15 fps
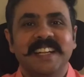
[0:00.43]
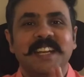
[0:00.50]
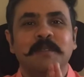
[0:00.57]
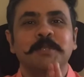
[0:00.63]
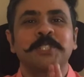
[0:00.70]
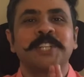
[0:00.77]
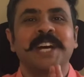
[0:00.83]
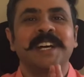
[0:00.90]

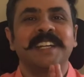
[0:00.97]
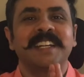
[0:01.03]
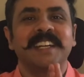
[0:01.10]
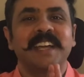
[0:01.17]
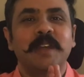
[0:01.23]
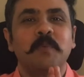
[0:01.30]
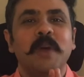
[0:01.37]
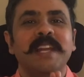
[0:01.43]
Namaskar
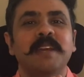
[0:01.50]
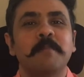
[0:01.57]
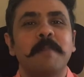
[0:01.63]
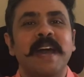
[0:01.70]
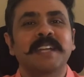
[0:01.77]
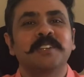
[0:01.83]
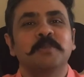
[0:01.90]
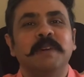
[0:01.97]
and welcome
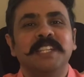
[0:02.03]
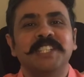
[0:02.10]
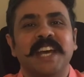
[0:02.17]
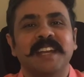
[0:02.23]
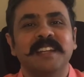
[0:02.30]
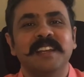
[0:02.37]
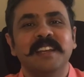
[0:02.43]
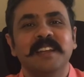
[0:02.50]
back to my
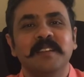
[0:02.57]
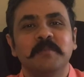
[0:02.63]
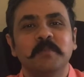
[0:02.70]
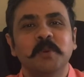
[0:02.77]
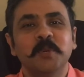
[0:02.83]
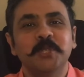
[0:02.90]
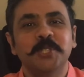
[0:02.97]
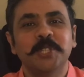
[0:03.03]
channel
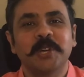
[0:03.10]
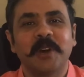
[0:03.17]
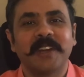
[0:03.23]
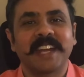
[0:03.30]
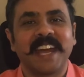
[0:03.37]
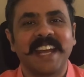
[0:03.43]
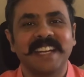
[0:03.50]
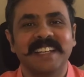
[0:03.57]
Mooch or
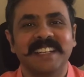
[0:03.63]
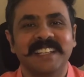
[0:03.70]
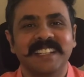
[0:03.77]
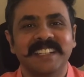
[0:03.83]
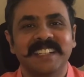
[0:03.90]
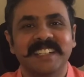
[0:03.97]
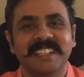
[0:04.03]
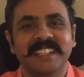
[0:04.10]
Canada.
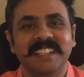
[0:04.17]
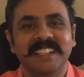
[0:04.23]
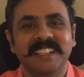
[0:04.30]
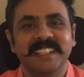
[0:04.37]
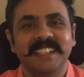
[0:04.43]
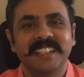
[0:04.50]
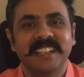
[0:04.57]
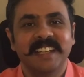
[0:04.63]

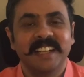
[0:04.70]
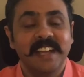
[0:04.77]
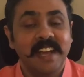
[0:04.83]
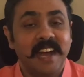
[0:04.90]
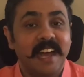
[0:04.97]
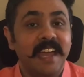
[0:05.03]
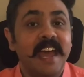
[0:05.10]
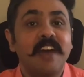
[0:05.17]

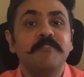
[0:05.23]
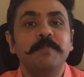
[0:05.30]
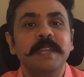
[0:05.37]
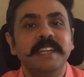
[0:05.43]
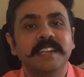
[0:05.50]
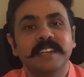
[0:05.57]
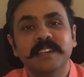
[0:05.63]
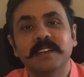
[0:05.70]
I have
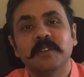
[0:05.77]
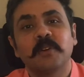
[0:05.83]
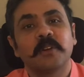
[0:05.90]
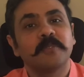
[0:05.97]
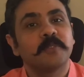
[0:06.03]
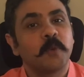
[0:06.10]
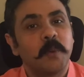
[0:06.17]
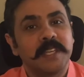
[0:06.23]
been getting a lot
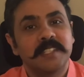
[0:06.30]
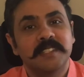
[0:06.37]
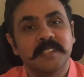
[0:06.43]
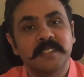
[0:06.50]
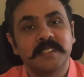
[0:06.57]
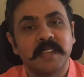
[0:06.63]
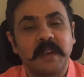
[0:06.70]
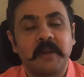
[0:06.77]
of
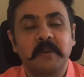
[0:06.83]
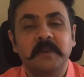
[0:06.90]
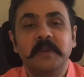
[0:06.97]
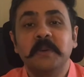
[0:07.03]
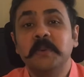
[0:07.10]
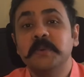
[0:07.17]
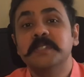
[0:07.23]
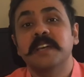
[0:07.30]
questions around
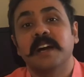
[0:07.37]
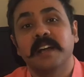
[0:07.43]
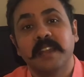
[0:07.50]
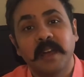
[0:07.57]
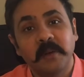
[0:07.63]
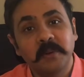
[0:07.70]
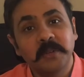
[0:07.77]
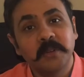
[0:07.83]
who's
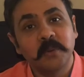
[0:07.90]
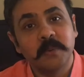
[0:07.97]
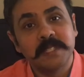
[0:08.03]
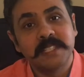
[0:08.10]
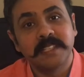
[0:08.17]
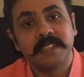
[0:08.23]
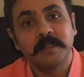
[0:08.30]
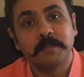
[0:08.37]
allowed to
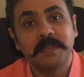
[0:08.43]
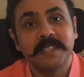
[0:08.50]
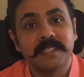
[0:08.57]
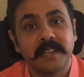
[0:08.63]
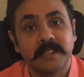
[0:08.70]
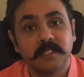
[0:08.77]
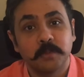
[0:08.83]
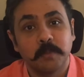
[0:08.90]
visit the
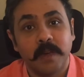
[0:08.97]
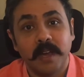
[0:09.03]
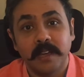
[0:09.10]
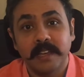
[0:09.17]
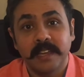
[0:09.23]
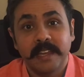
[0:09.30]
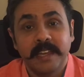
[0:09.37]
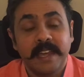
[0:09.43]
Peace
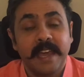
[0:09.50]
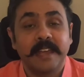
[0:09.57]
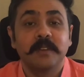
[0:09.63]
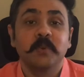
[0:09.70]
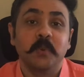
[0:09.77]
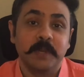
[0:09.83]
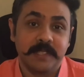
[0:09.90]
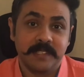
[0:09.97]
Park and
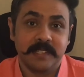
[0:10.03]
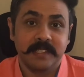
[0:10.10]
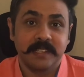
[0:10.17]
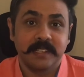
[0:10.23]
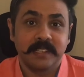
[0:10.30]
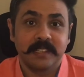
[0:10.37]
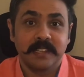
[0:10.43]
who isn't.